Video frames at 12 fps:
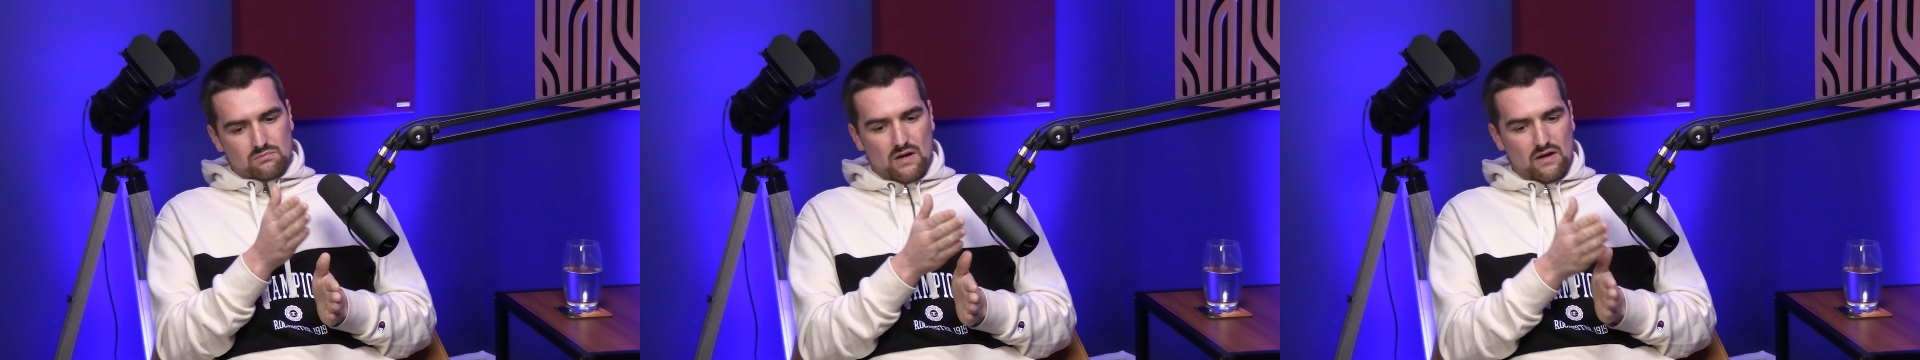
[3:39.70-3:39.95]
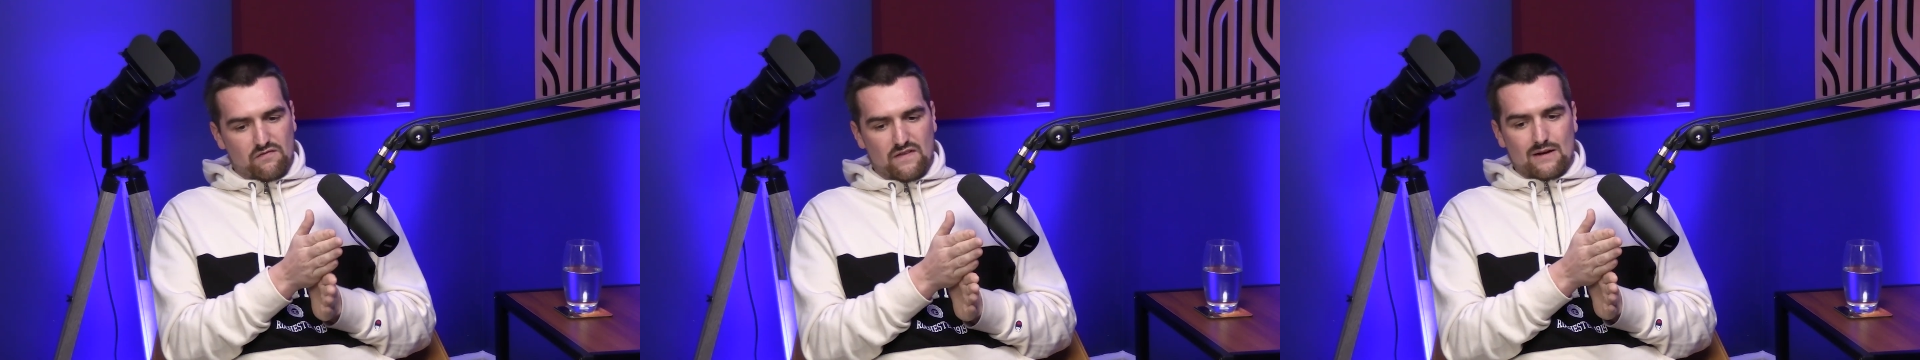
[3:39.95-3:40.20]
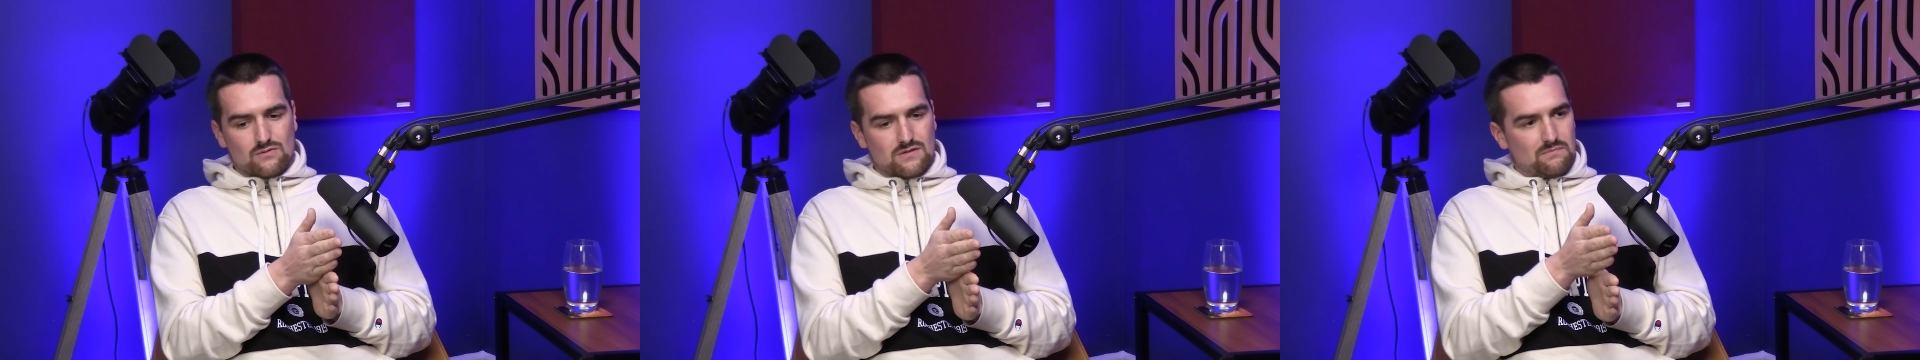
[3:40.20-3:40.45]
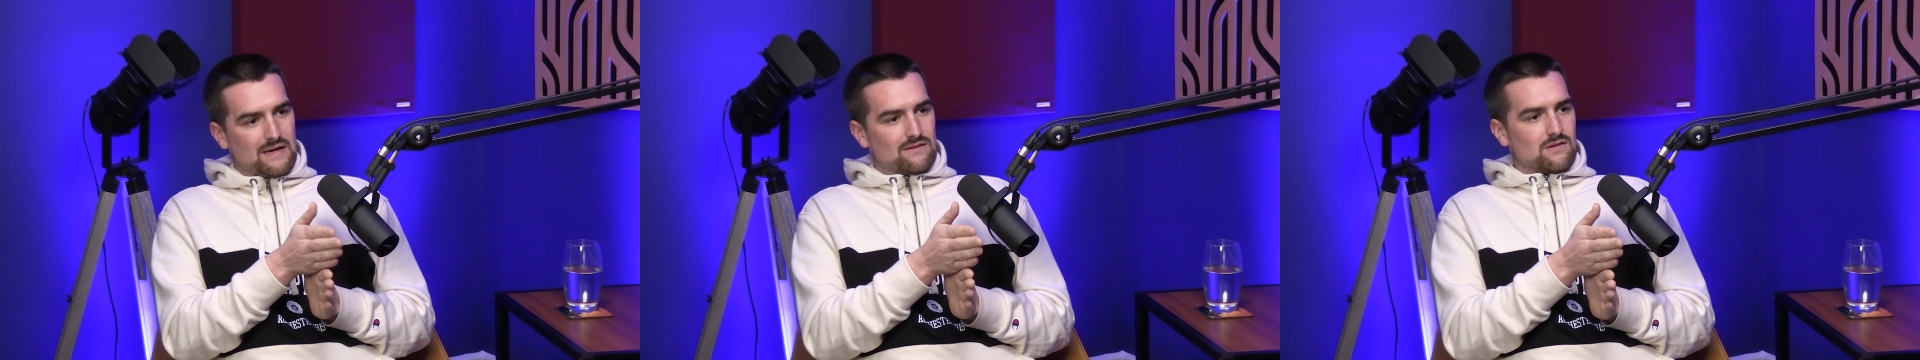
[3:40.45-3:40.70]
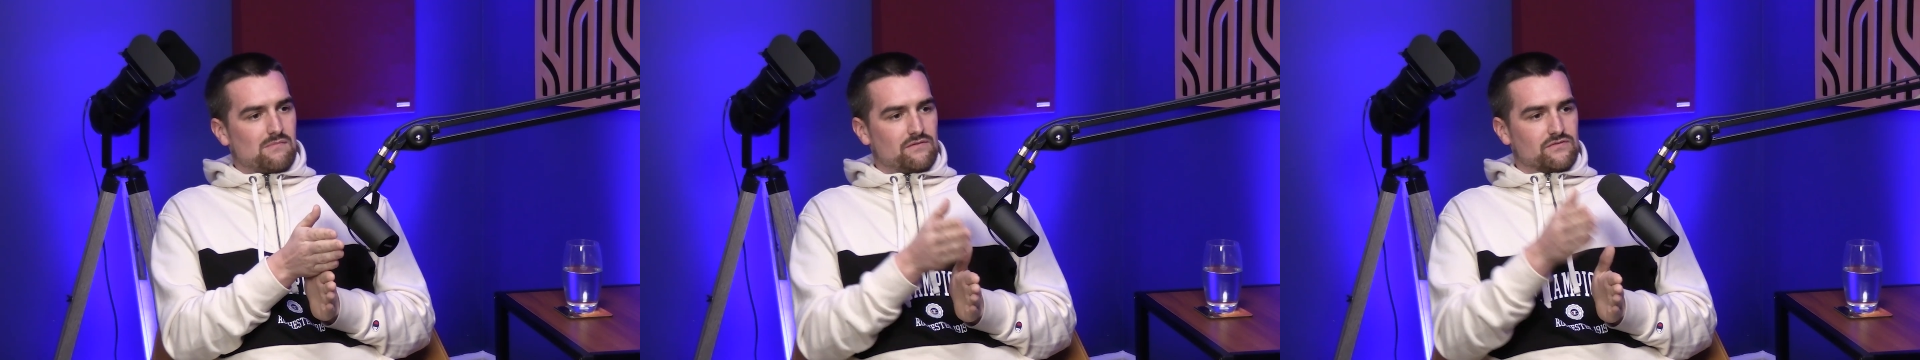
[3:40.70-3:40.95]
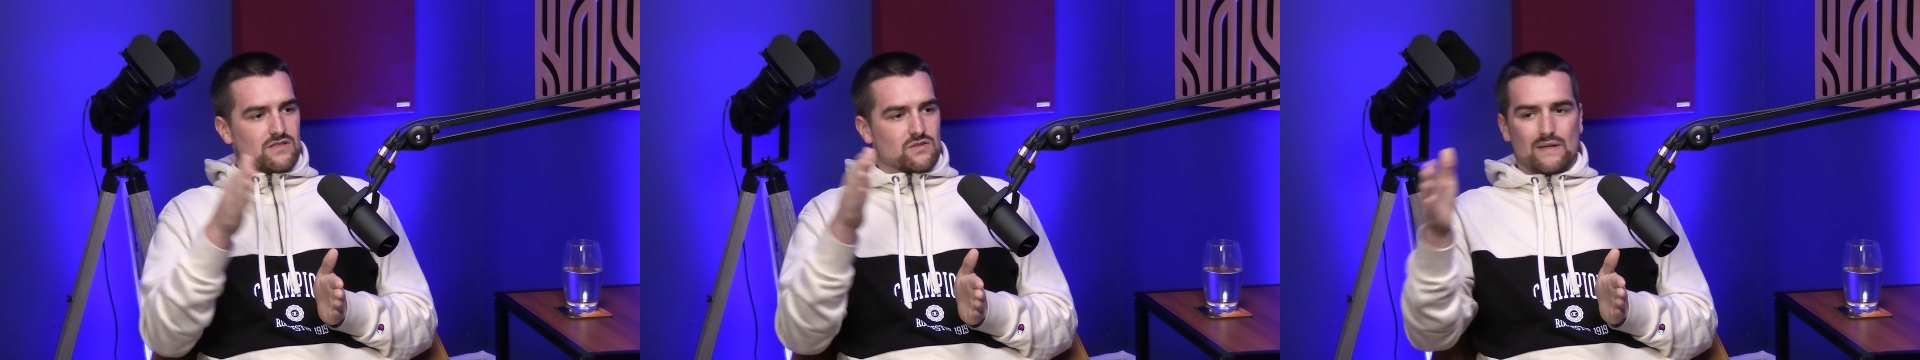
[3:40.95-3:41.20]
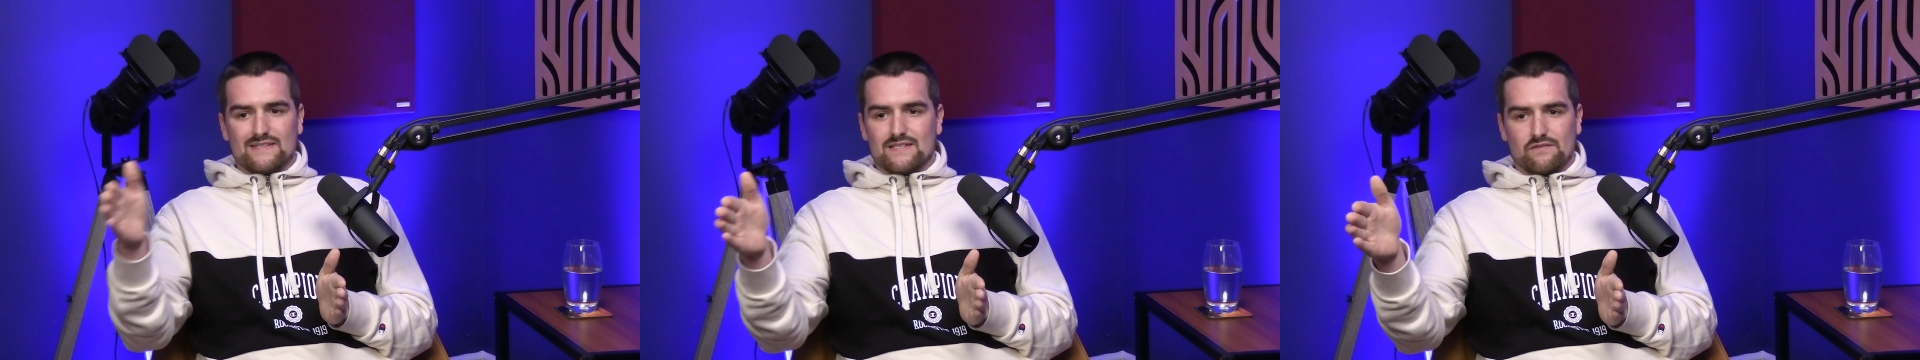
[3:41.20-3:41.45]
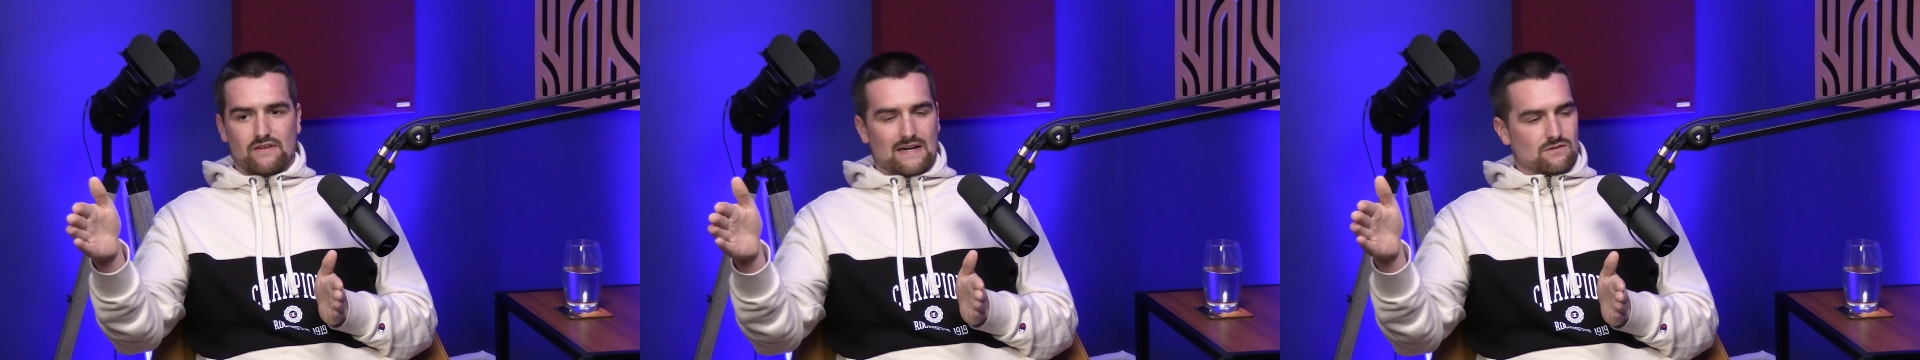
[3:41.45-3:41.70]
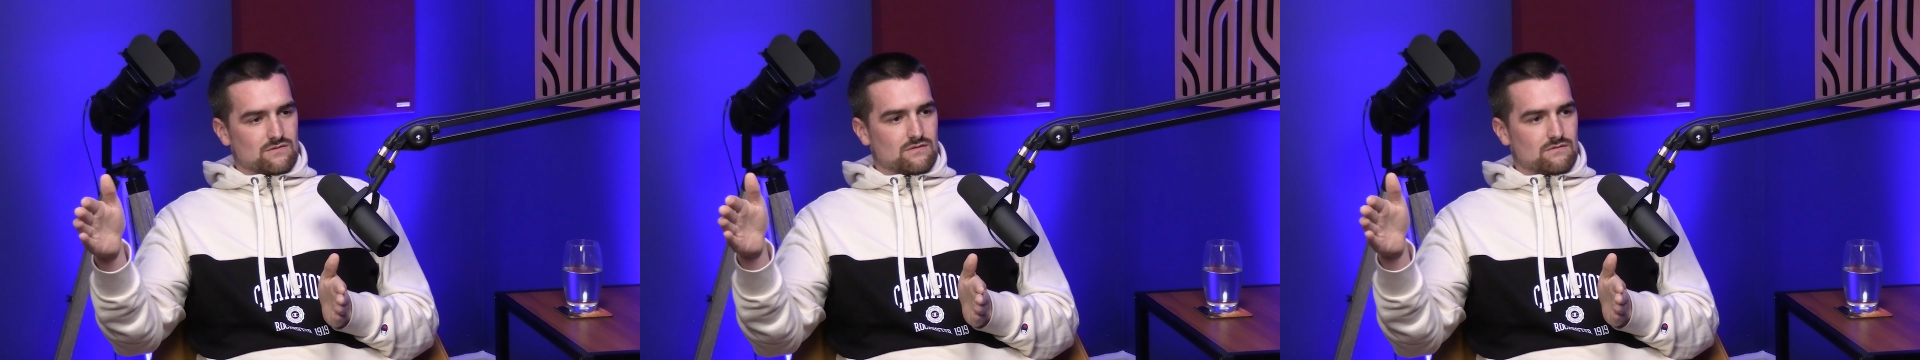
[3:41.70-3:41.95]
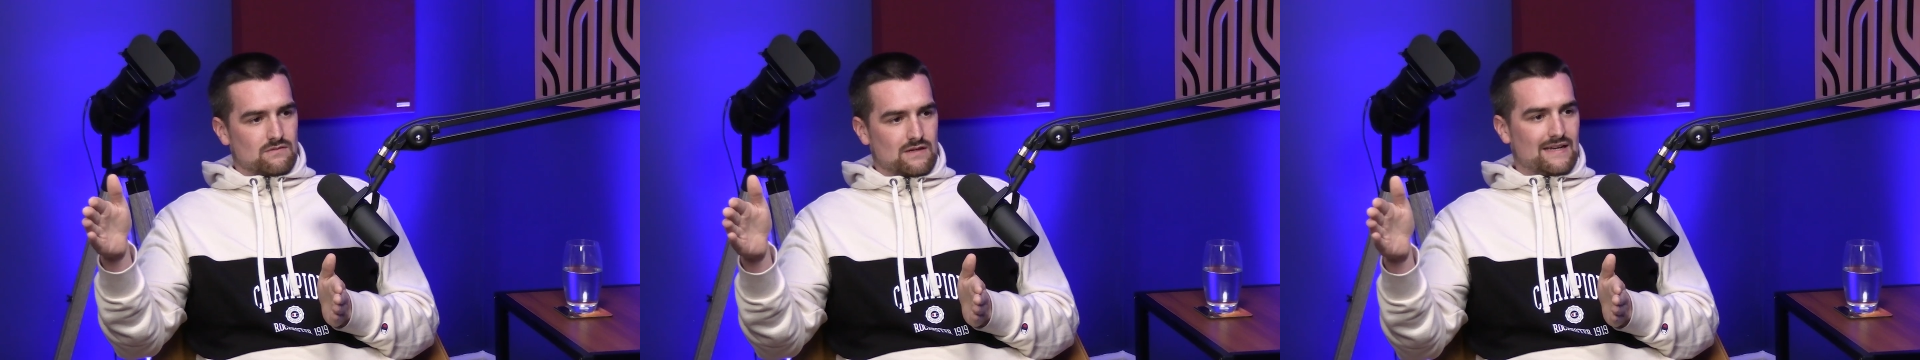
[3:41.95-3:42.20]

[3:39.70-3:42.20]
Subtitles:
£1,000 a month to 20,000.